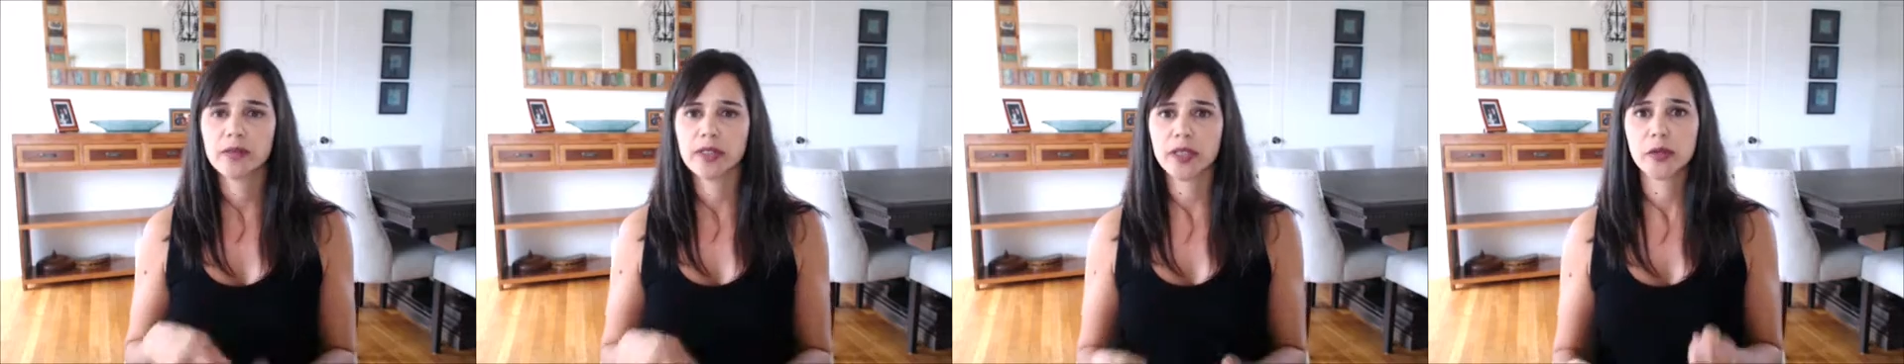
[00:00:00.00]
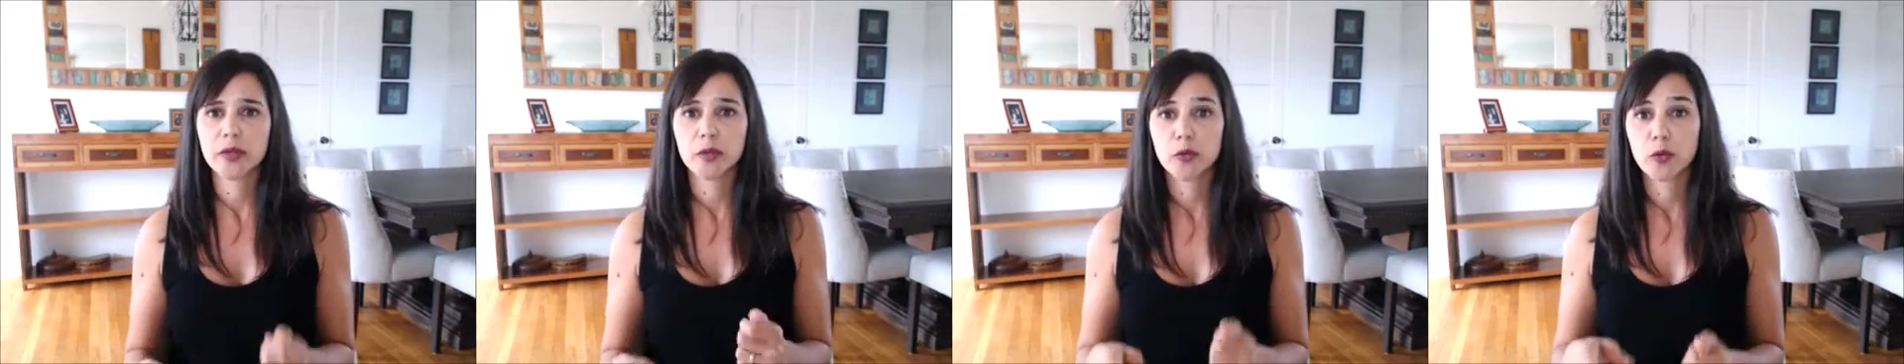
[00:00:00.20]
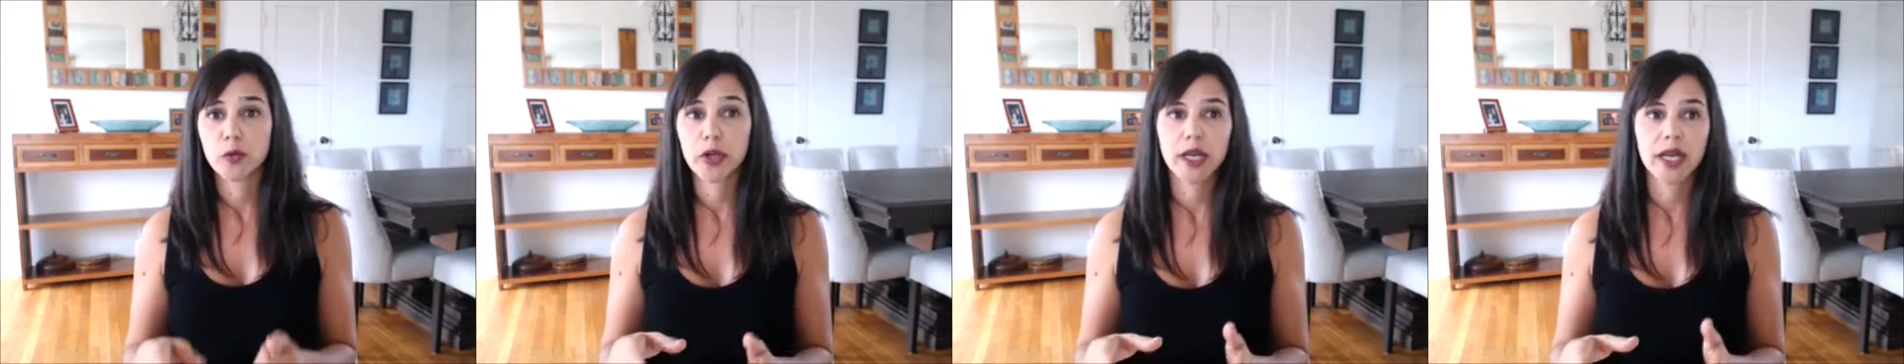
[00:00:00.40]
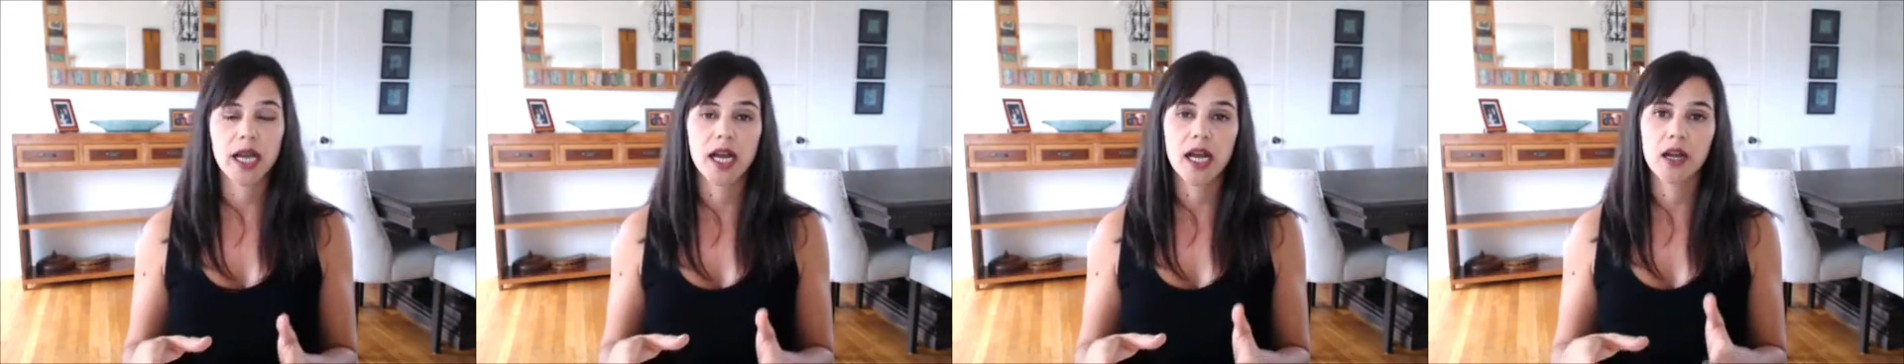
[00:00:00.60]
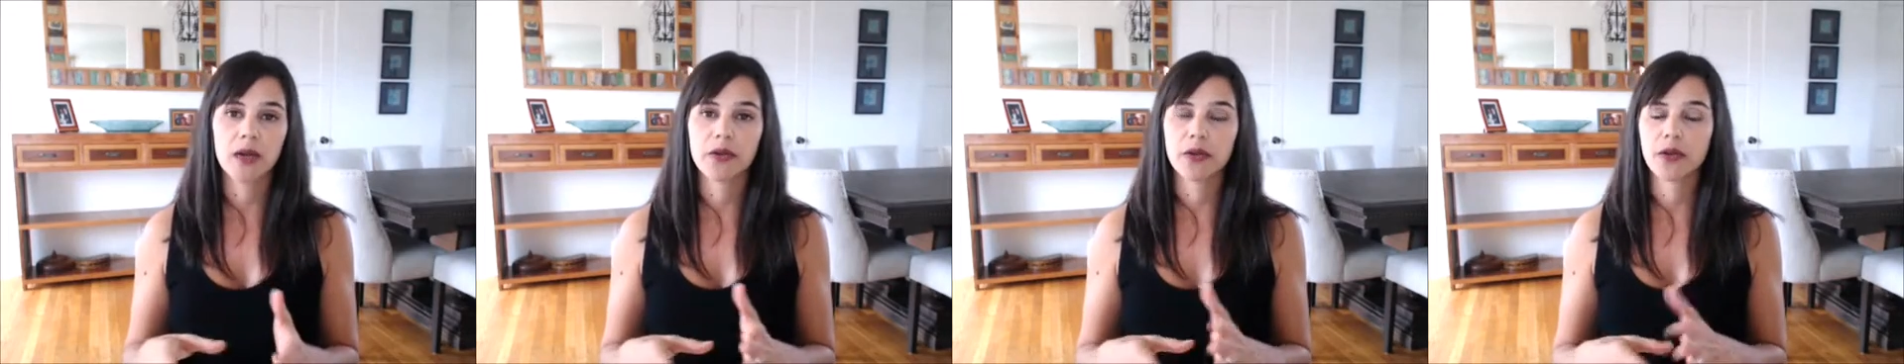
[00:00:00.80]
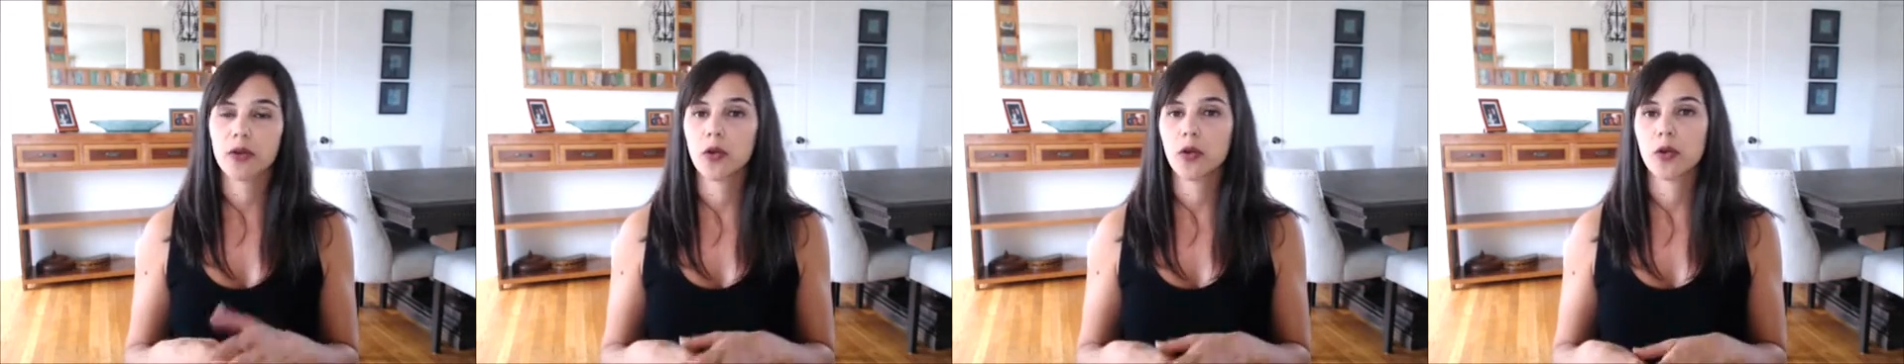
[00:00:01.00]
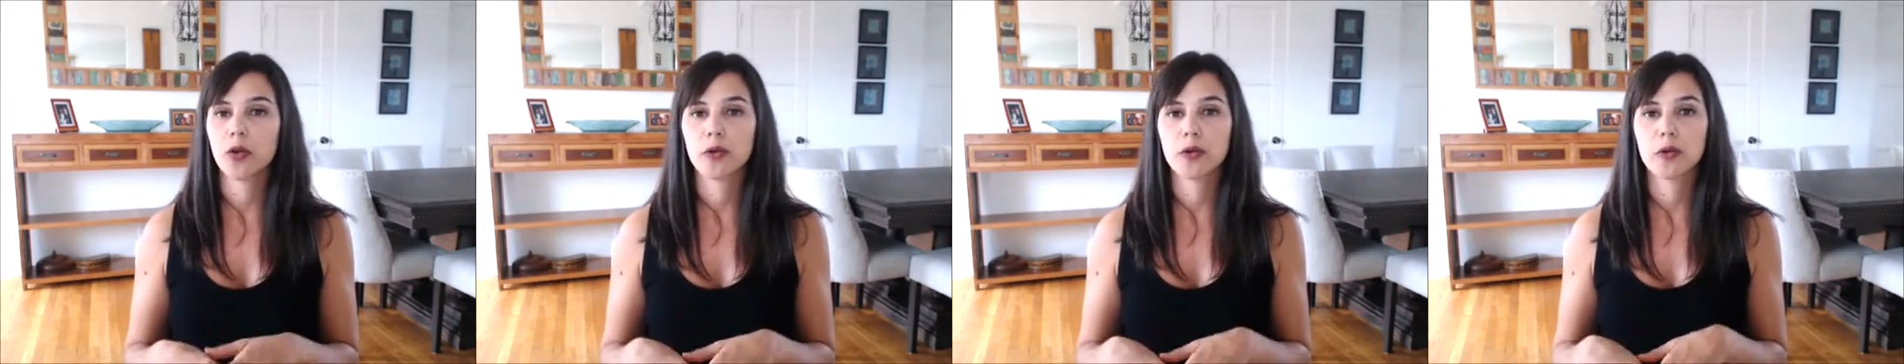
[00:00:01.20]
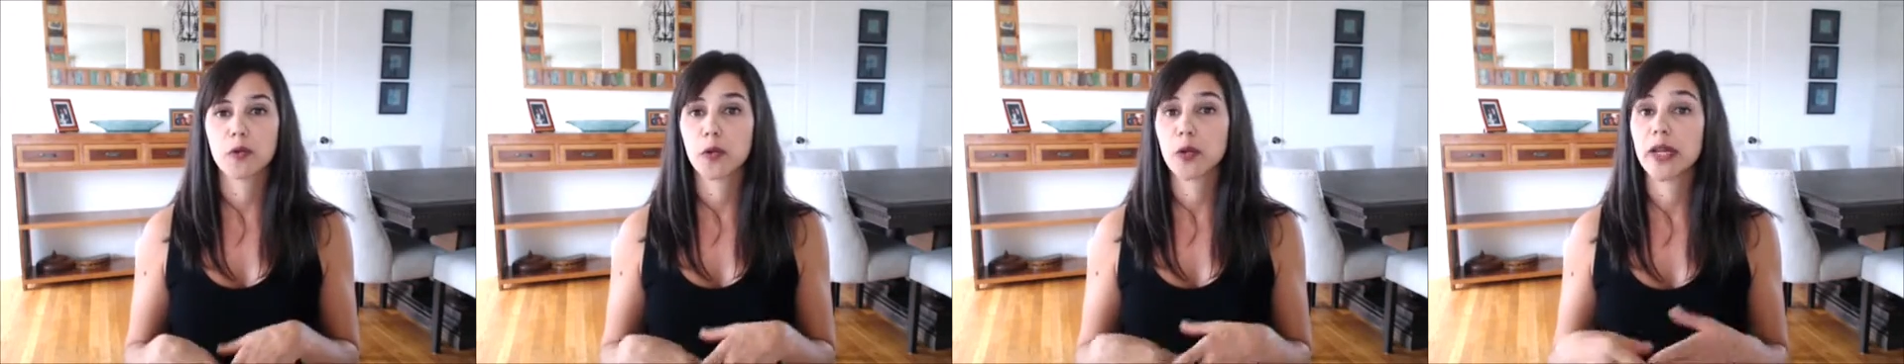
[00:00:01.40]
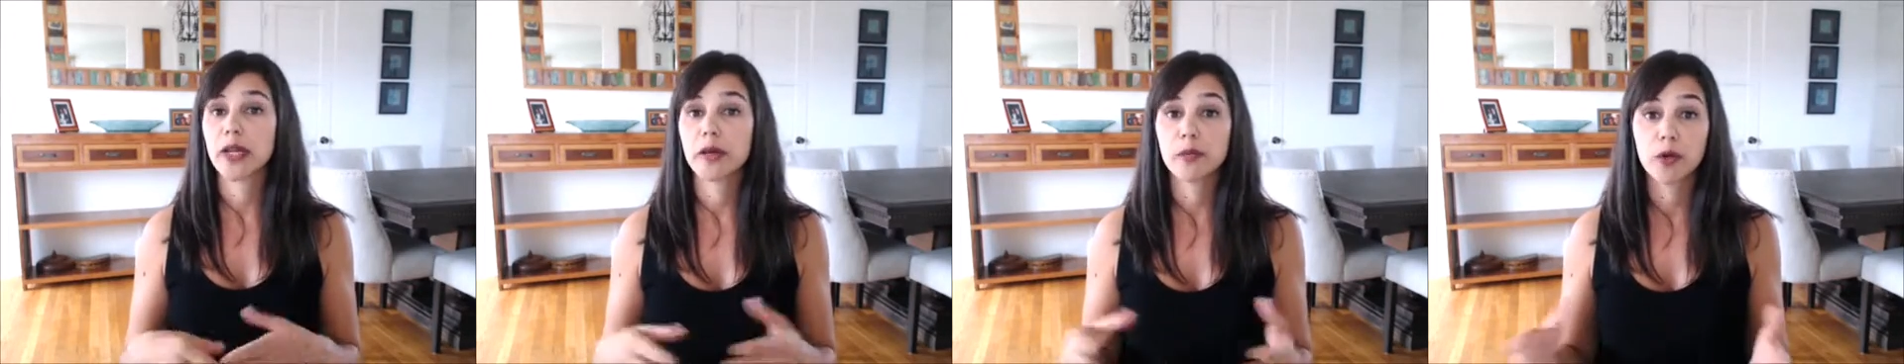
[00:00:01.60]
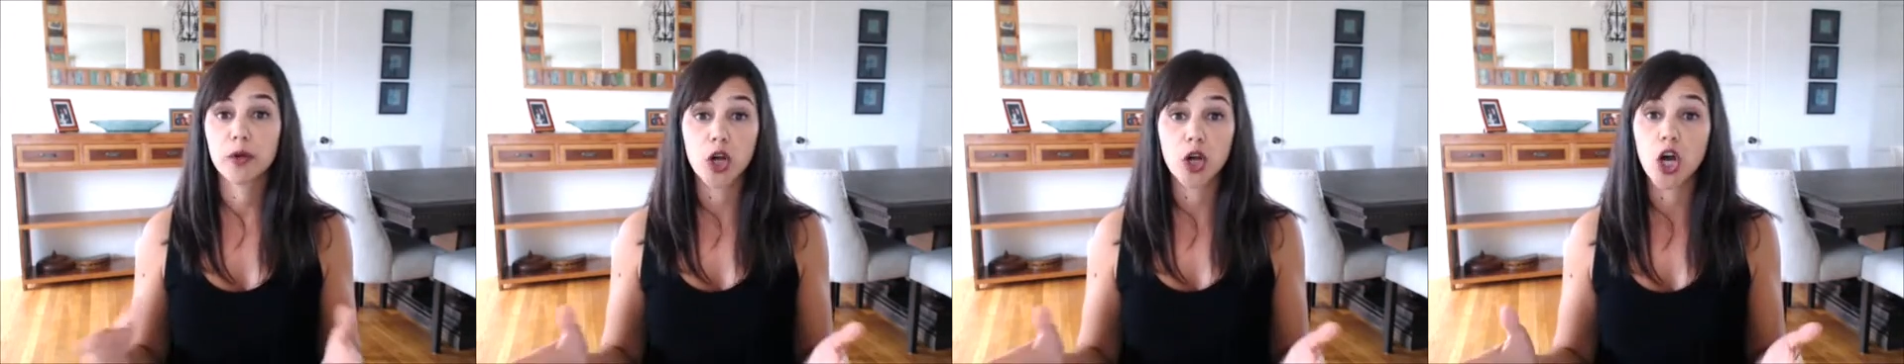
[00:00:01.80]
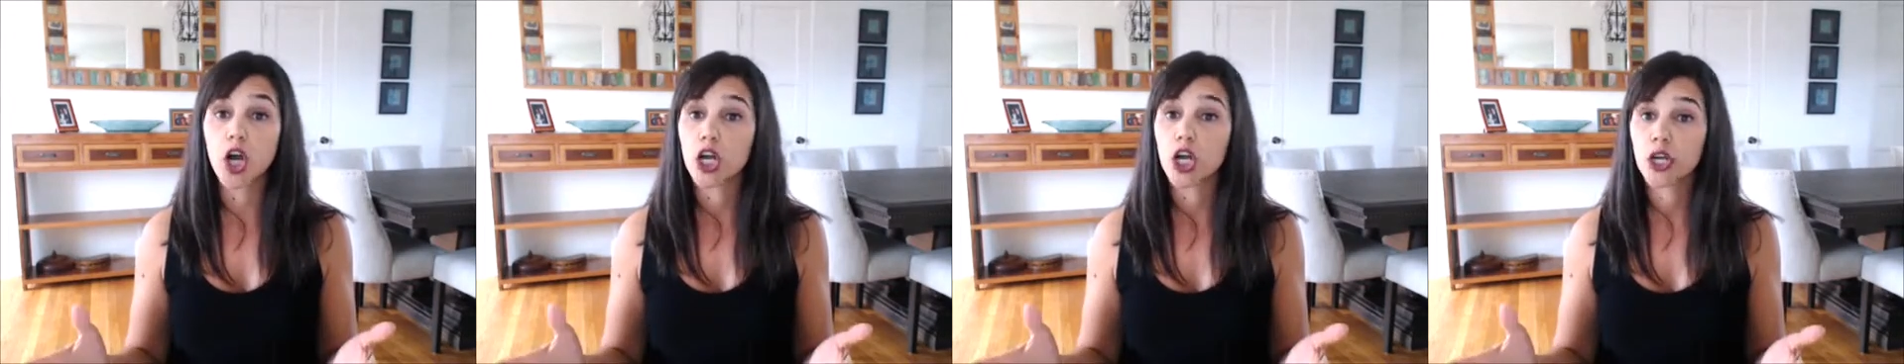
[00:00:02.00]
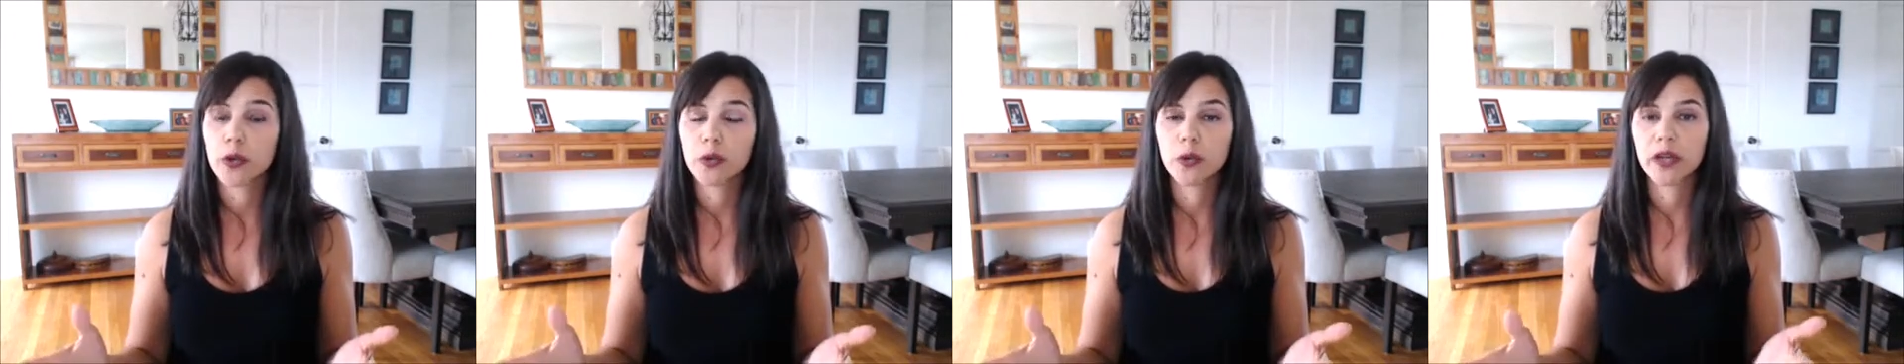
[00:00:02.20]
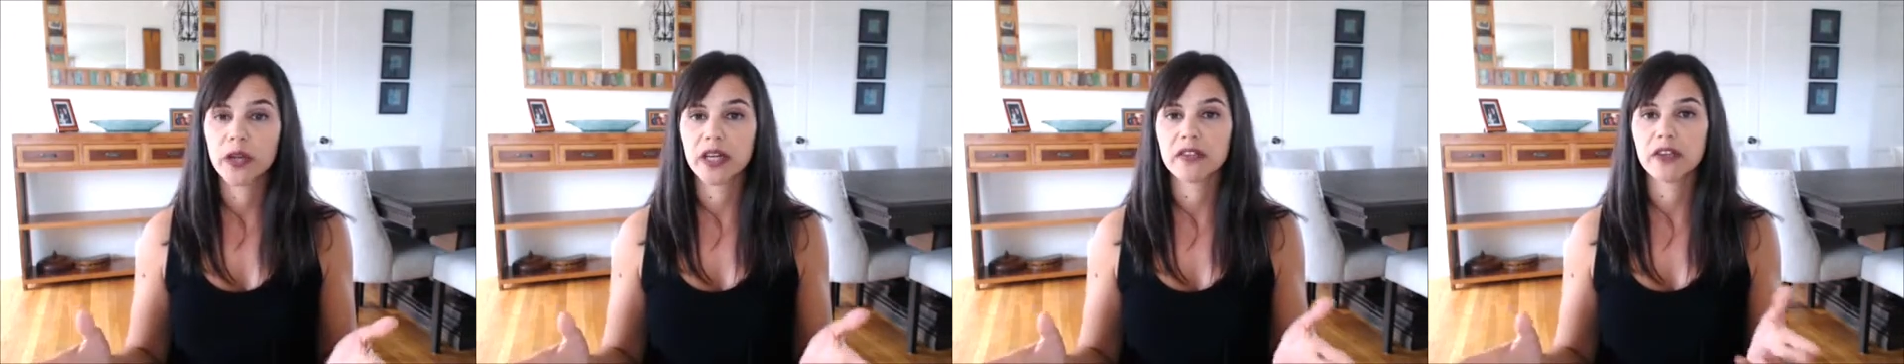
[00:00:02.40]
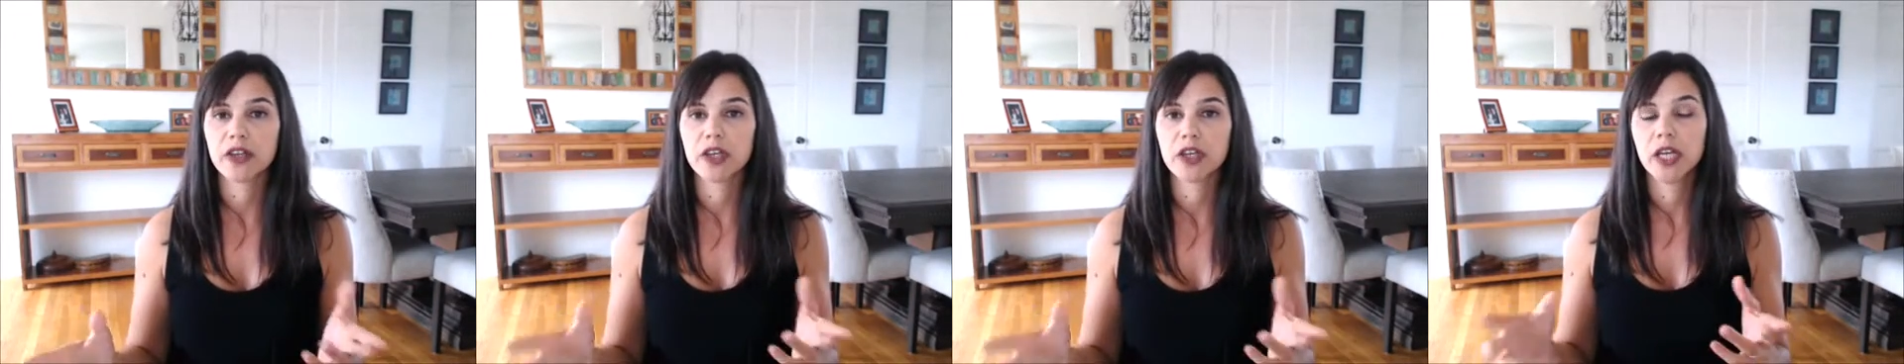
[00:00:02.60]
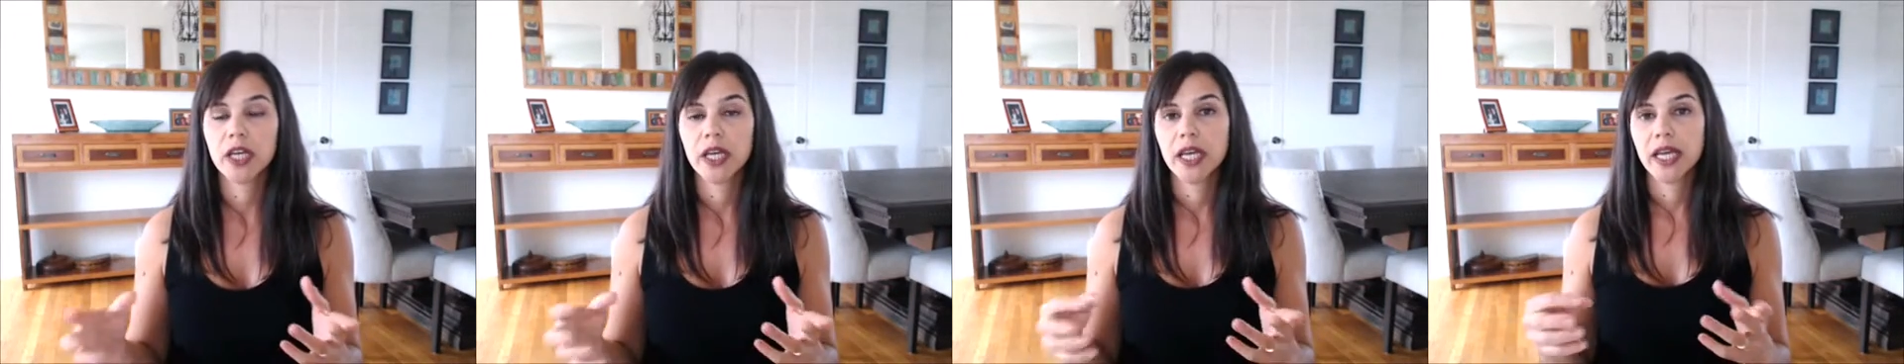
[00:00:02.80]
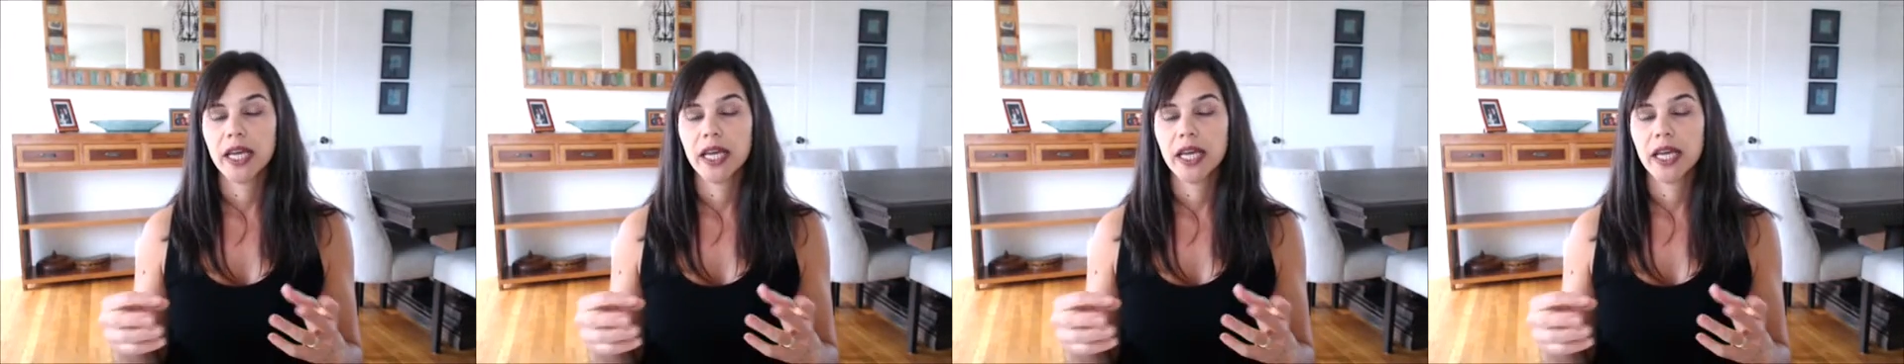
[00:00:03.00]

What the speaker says: little workout, or read a book, whatever